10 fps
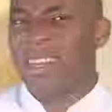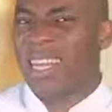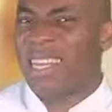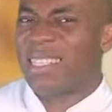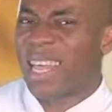
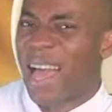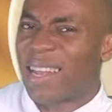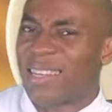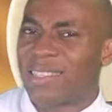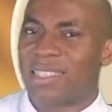These
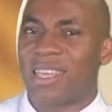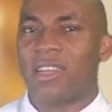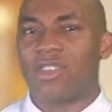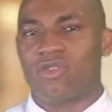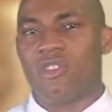are the
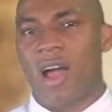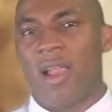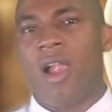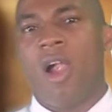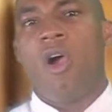
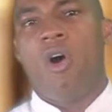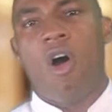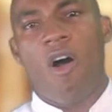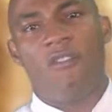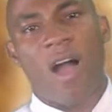central
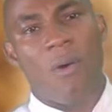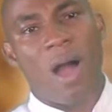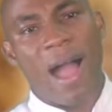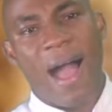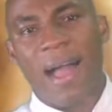of
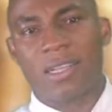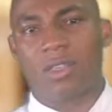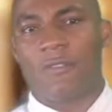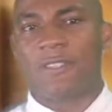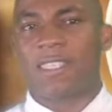our acts
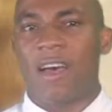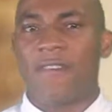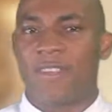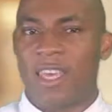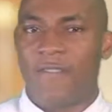of
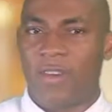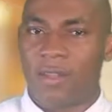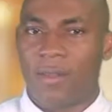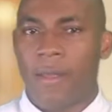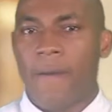self-giving,